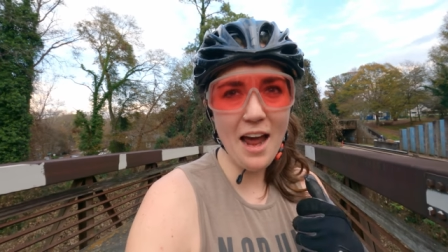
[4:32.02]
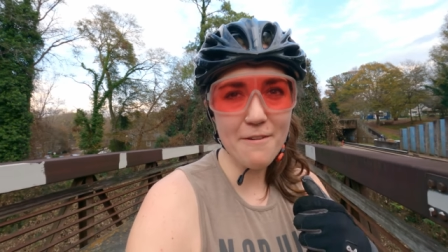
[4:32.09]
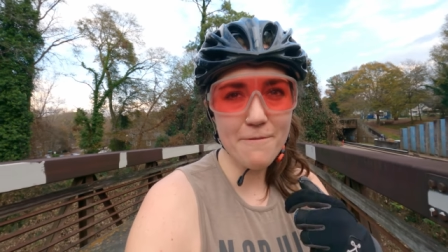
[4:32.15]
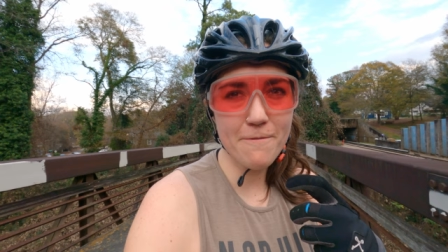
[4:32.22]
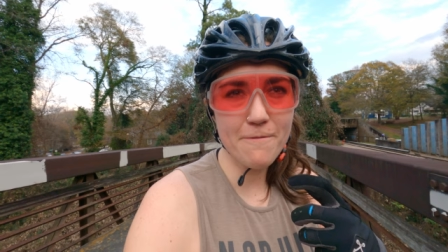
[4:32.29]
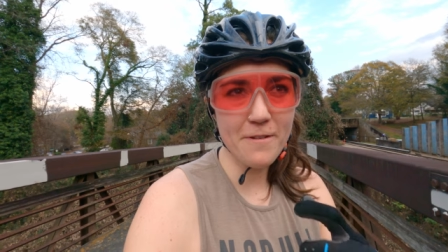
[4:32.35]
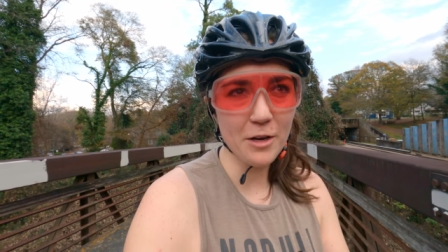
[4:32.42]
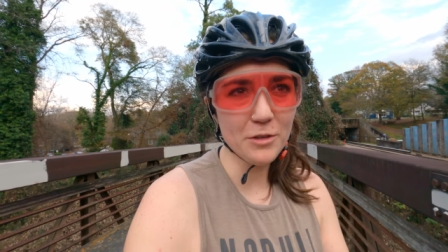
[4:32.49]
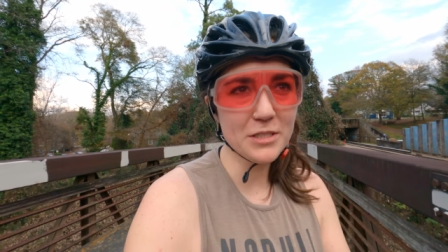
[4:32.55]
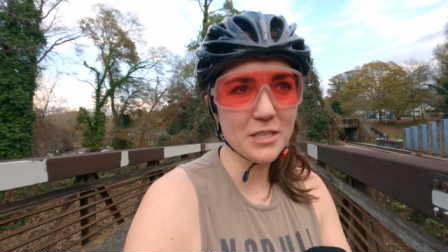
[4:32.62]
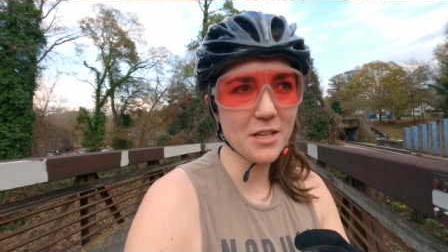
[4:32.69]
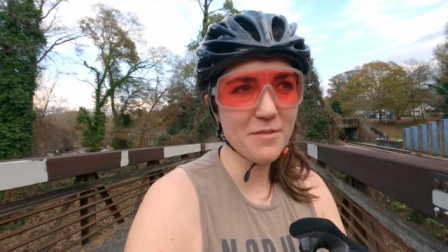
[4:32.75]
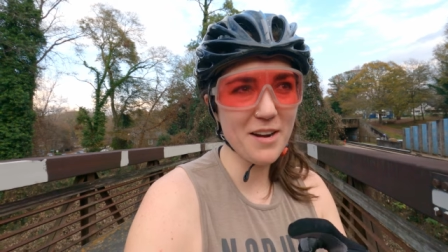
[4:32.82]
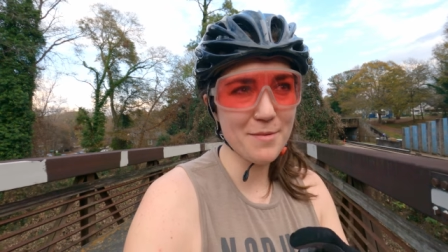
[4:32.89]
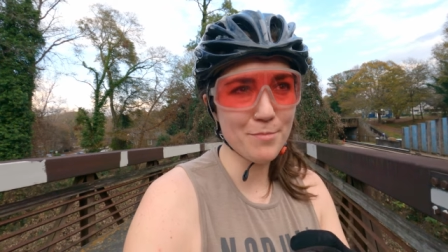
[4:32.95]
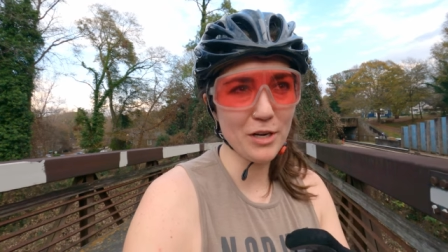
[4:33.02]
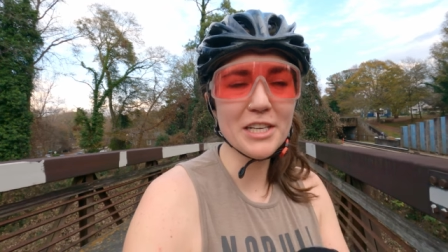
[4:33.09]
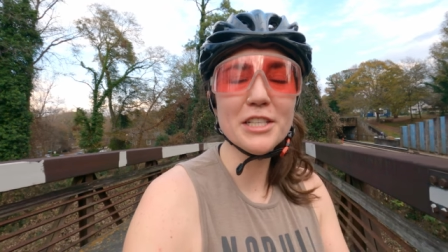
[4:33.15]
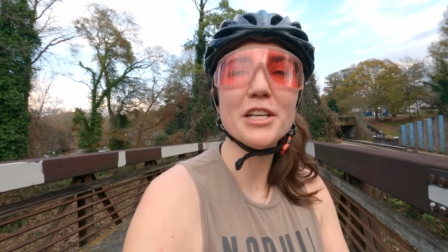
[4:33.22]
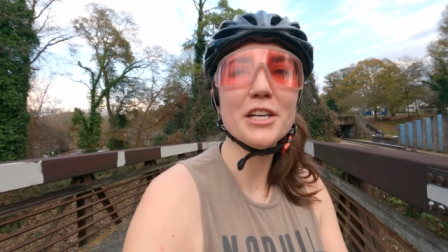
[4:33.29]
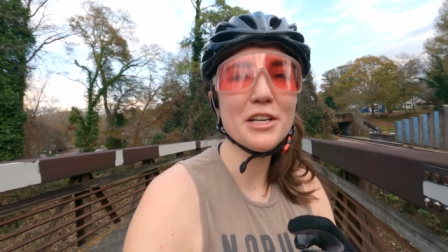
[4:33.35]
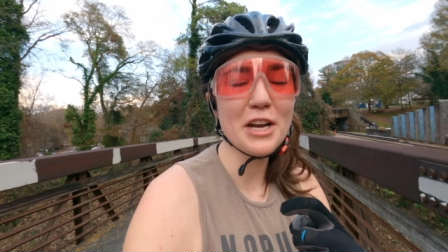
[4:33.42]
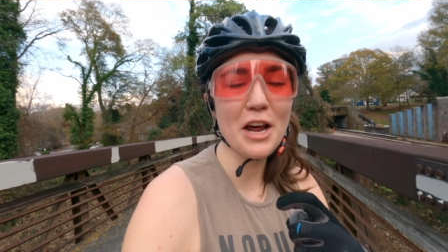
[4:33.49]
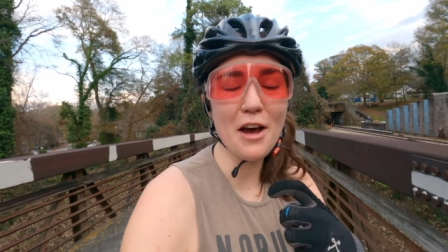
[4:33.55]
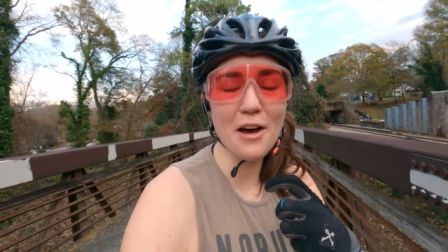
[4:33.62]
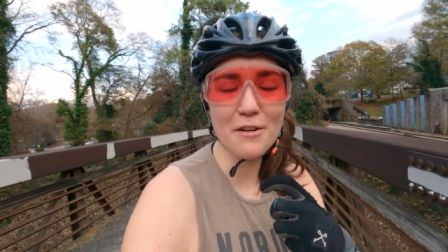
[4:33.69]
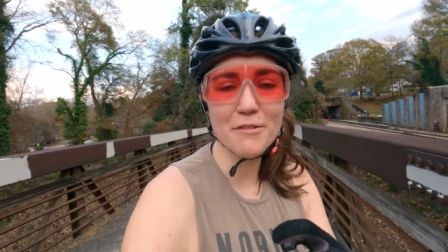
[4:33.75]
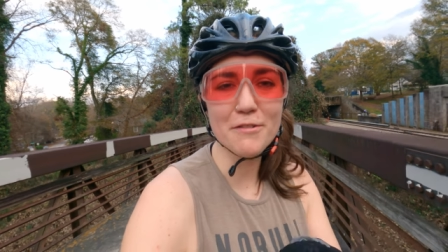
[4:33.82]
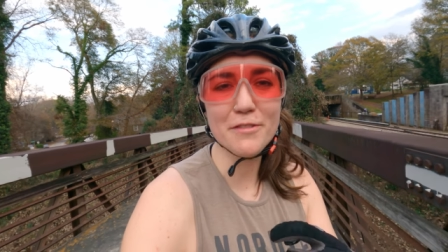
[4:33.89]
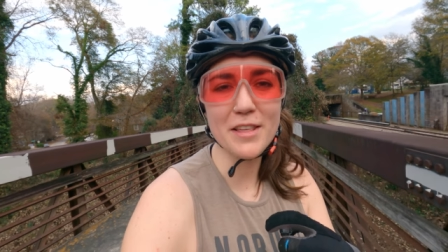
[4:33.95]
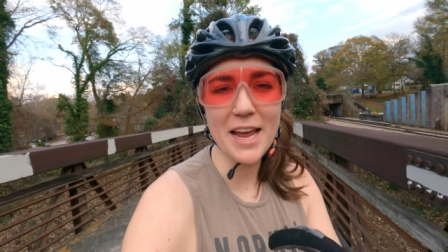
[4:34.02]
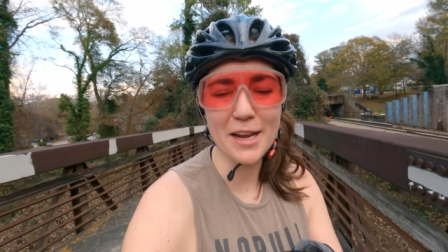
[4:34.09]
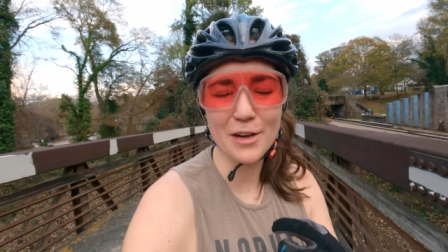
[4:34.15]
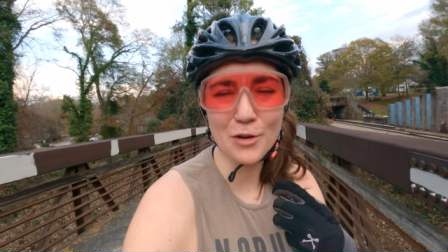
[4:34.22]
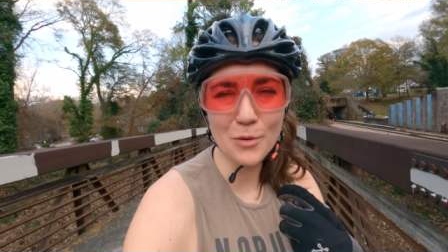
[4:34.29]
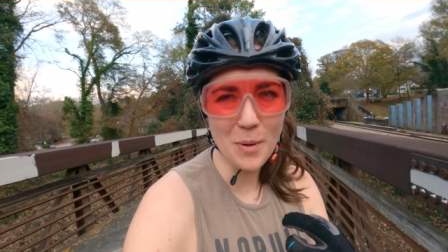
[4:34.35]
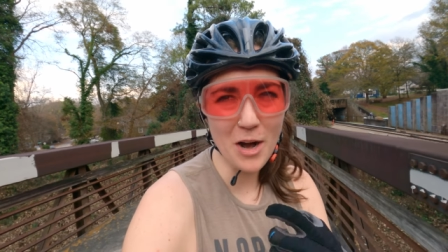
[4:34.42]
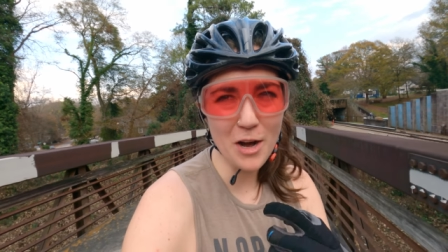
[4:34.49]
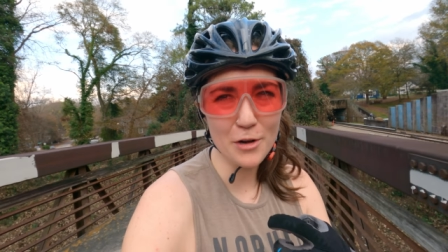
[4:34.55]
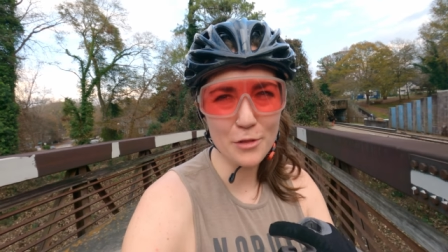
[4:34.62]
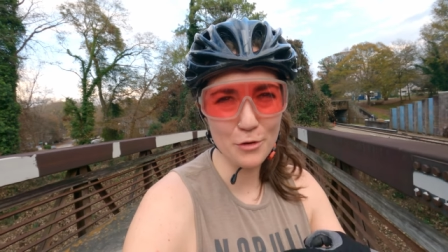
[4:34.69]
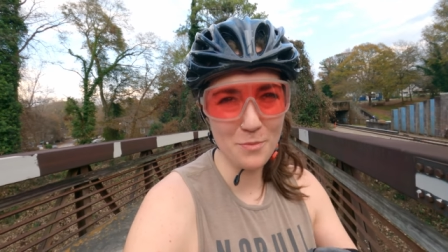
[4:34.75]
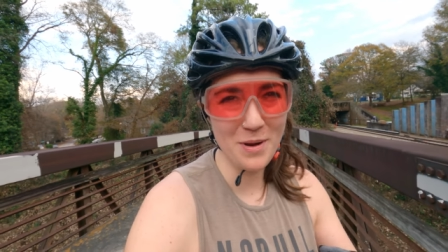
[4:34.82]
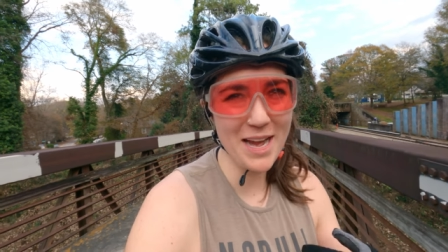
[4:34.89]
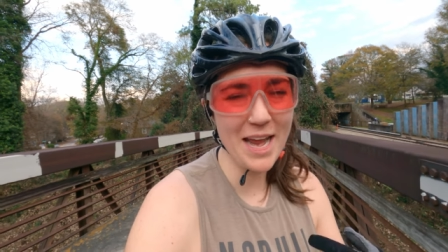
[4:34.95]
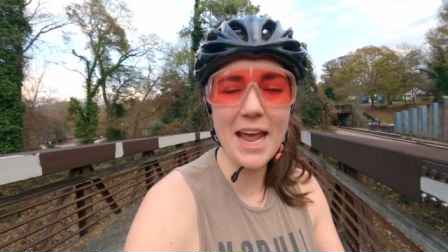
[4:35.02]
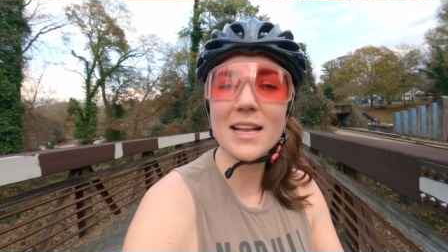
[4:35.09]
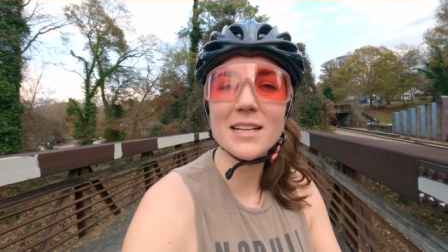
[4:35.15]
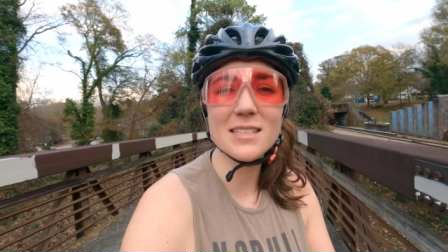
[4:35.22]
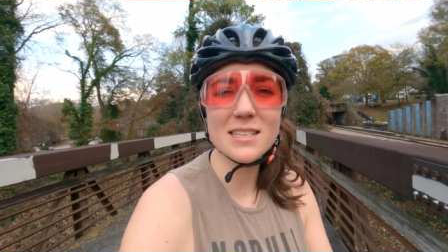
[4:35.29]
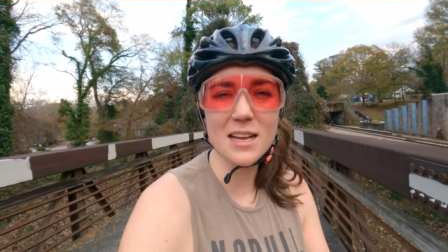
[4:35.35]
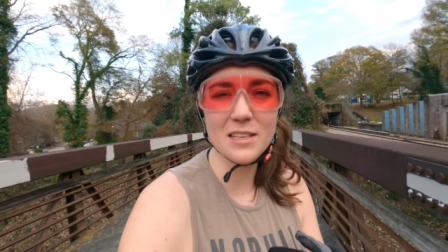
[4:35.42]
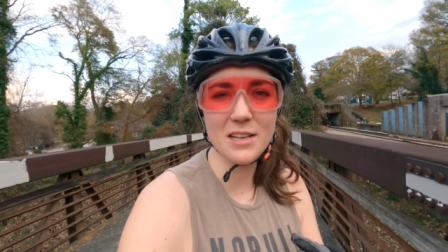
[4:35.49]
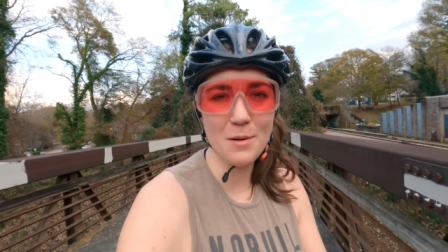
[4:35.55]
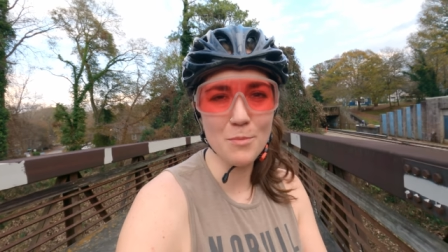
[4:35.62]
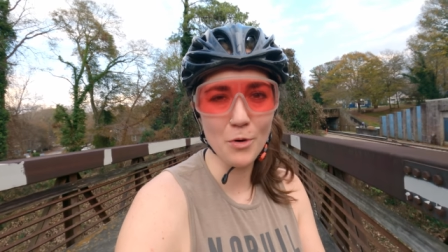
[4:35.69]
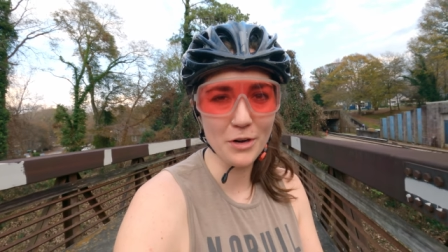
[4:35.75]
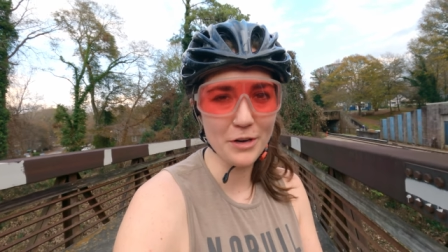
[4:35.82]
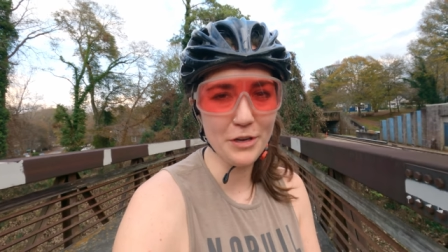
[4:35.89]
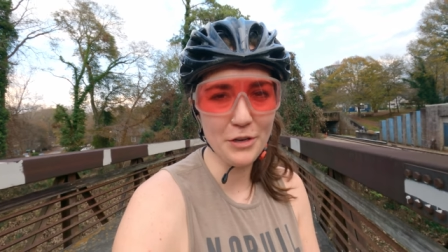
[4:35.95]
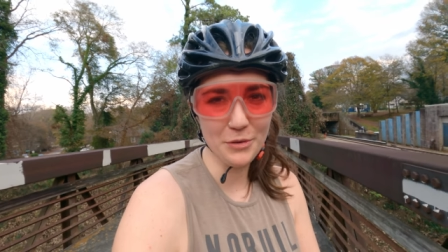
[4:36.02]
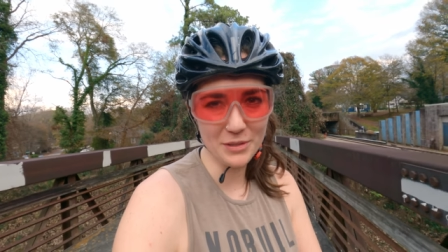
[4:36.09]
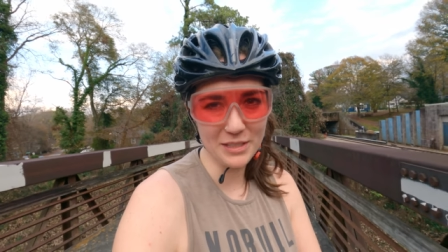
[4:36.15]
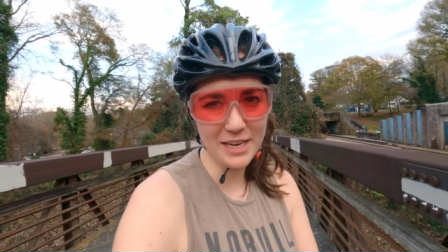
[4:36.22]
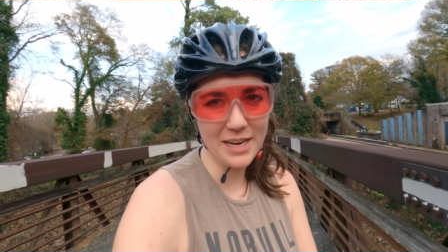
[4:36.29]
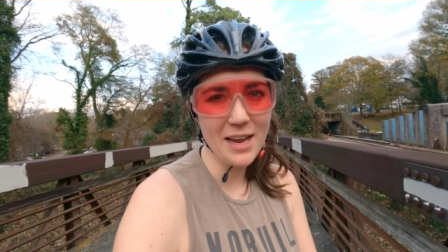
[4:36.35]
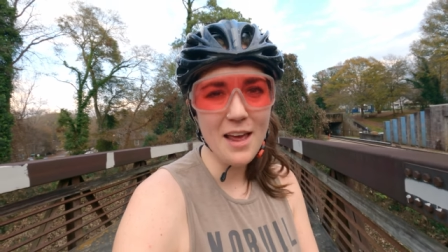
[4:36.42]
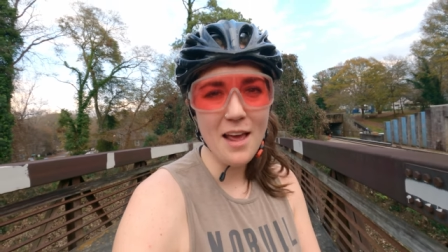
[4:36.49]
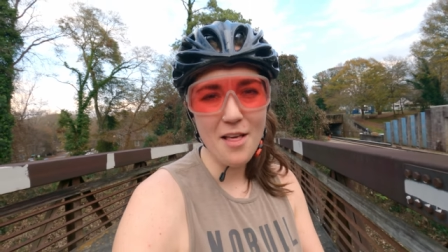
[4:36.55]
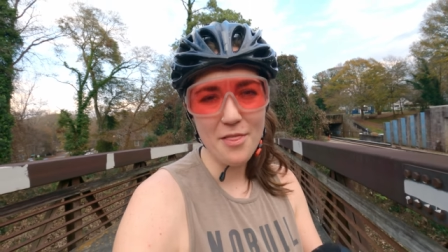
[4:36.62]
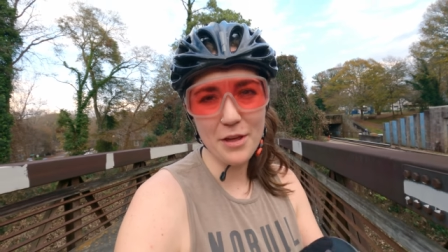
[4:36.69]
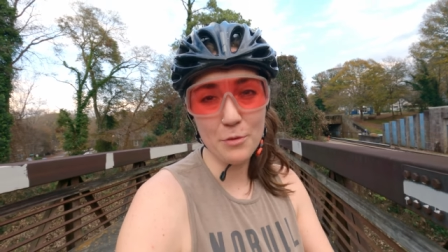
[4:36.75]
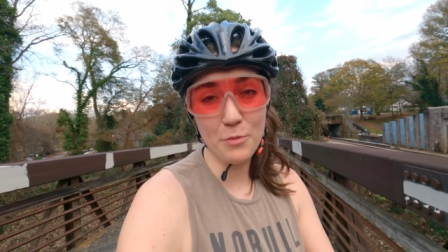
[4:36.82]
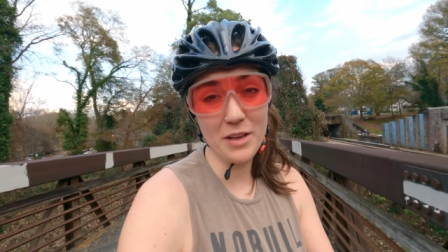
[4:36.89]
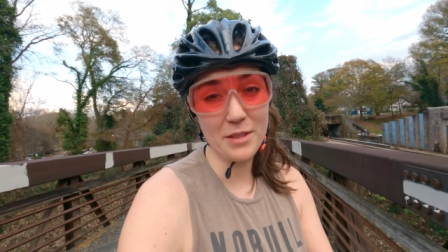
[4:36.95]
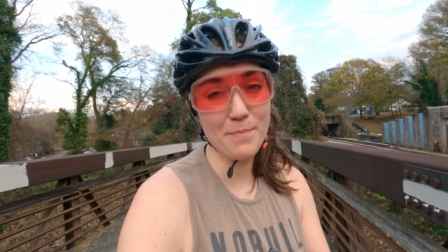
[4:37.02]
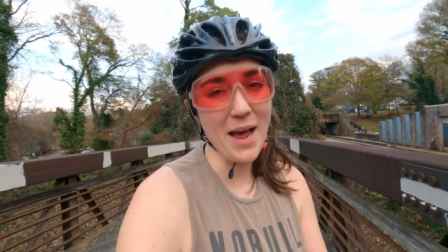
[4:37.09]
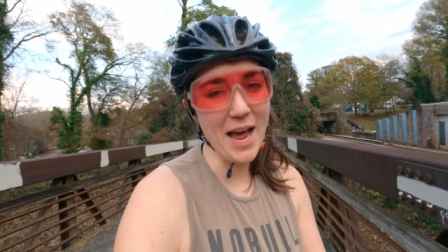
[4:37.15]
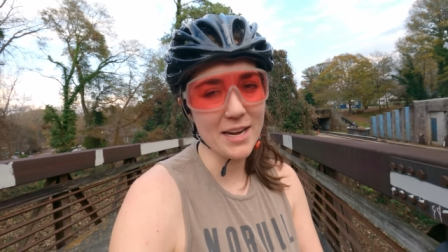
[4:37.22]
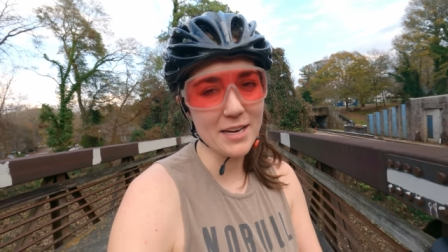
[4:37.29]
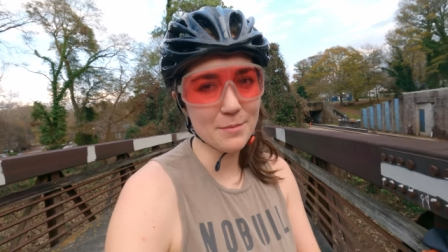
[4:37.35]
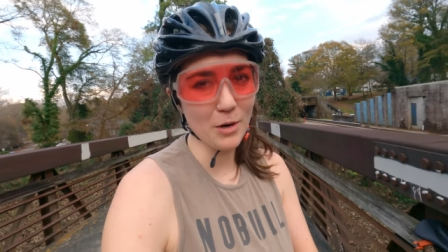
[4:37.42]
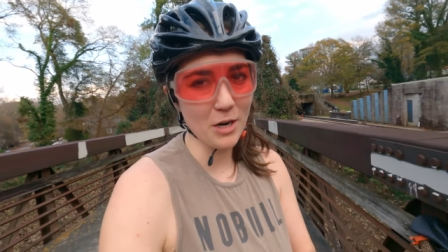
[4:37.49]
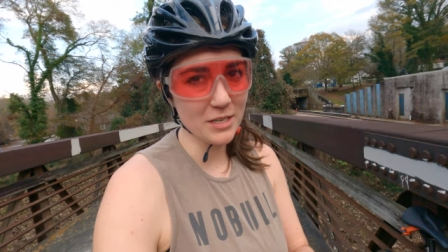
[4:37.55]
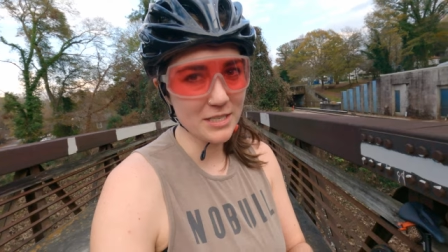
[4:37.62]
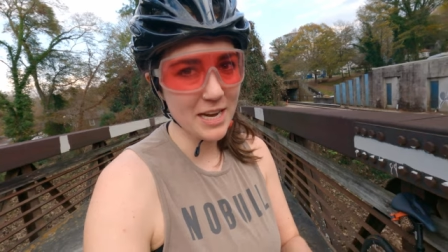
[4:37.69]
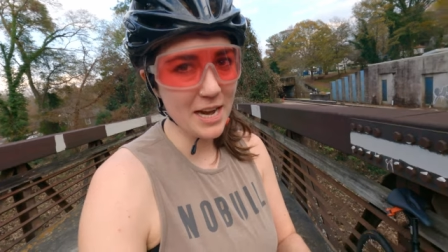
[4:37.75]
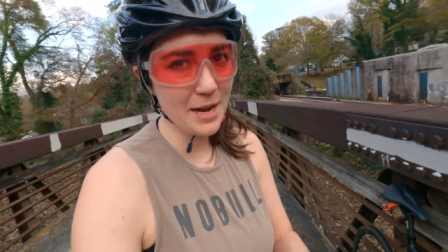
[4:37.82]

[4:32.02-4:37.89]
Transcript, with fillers: I felt the vibration of the handlebar through my hands a lot more acutely than with padded bar